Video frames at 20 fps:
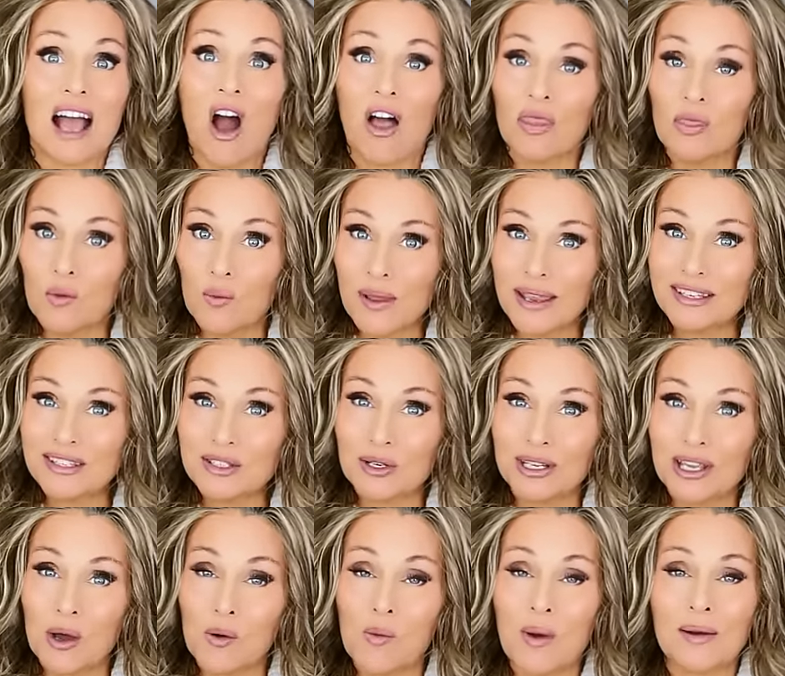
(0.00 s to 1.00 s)
on the Wig
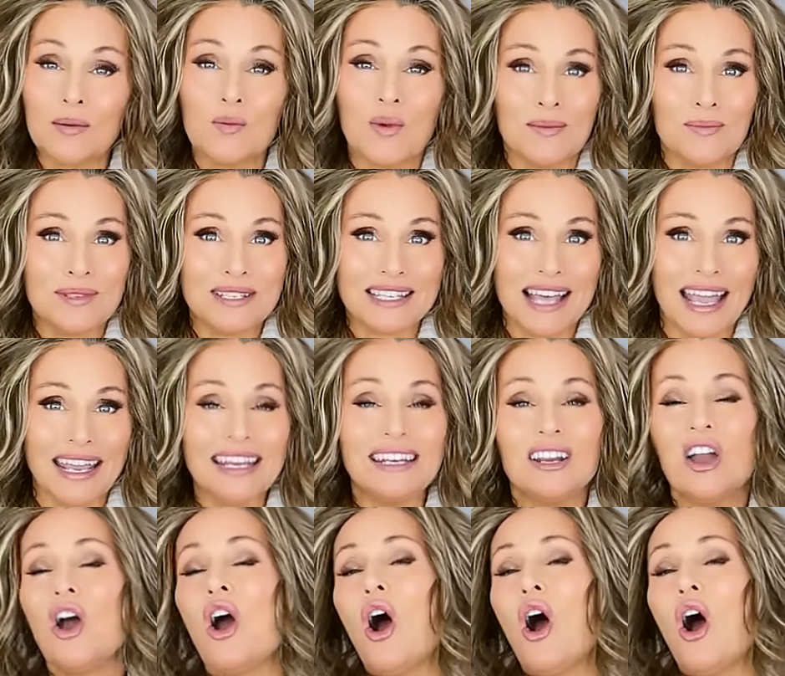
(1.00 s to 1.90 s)
Studio One website.